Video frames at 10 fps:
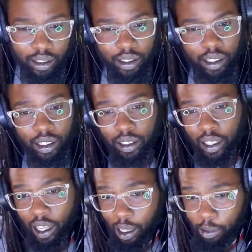to the
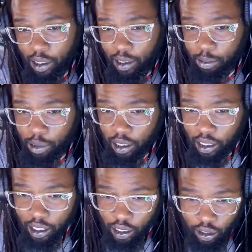time he's been
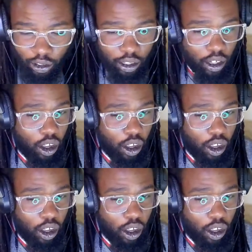here.